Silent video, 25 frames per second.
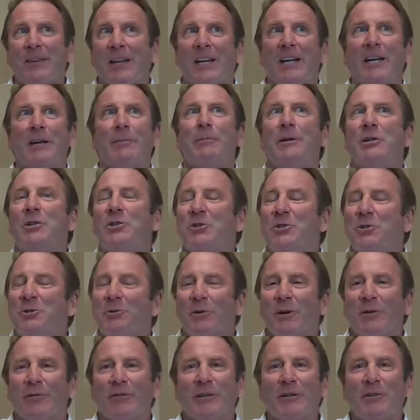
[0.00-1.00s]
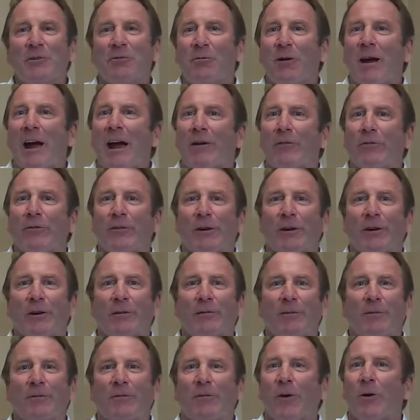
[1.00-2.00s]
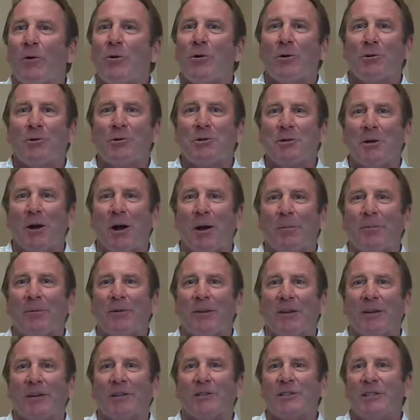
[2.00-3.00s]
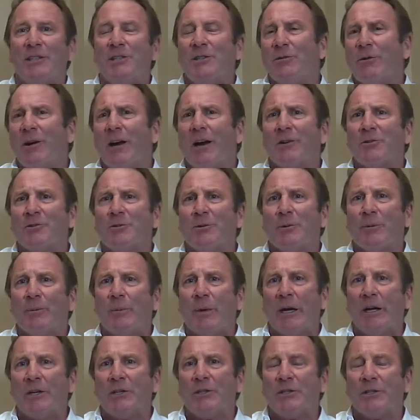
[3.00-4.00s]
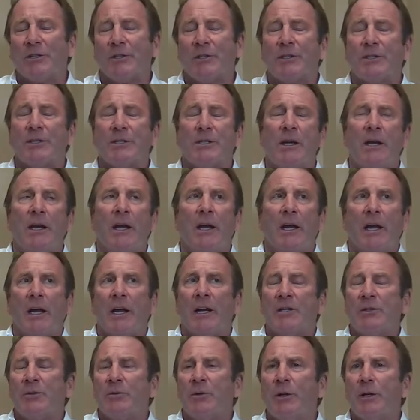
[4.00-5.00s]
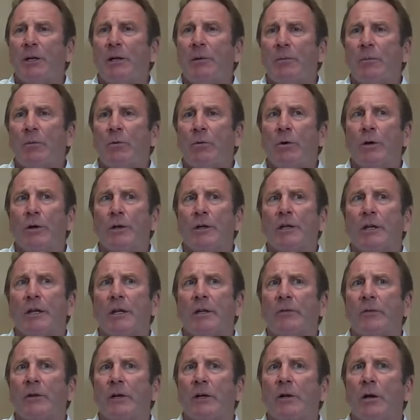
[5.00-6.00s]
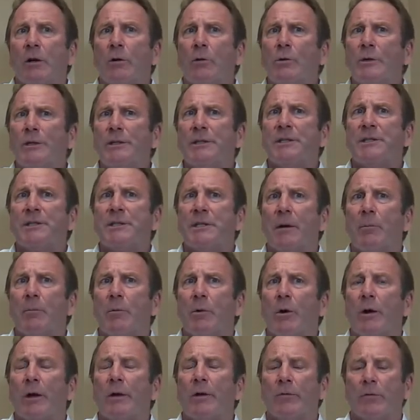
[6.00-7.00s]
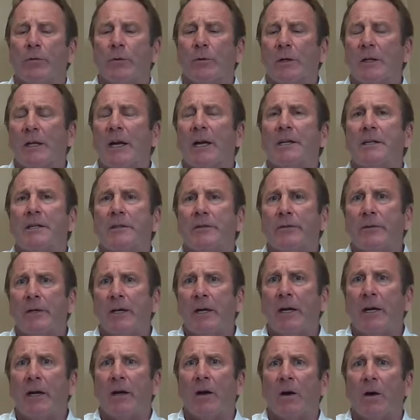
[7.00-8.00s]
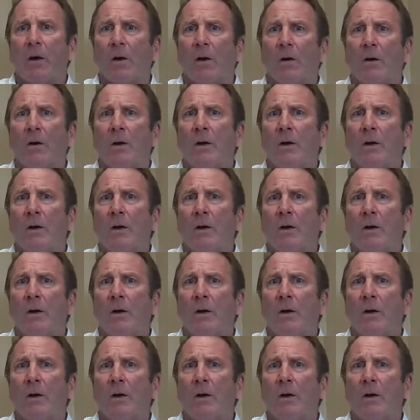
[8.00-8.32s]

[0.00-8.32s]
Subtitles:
image-driven graphic Photoshop things. These are actual patients. And it's really important that if you go into someone for elective care,